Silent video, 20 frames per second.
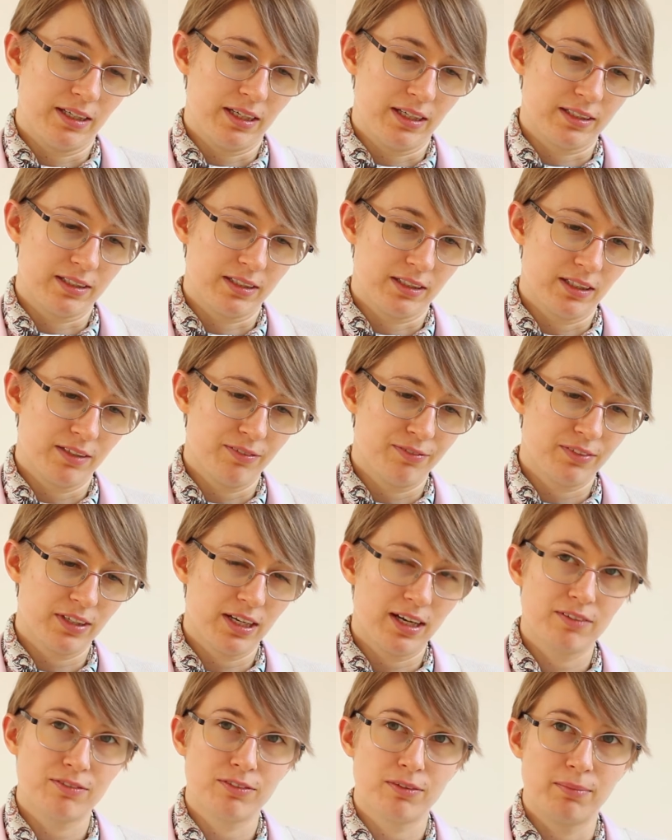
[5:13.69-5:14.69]
there's a gift
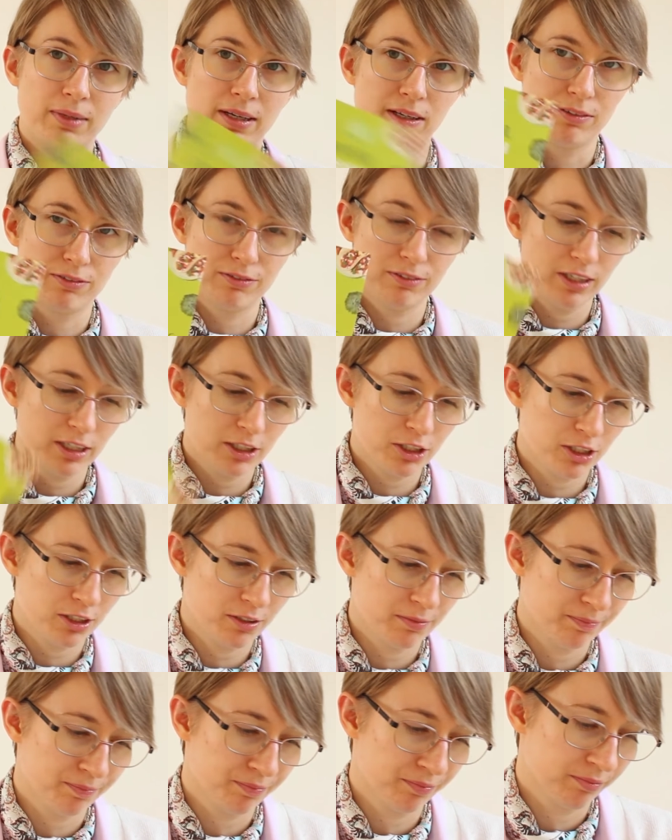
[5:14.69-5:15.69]
card from HelloFresh.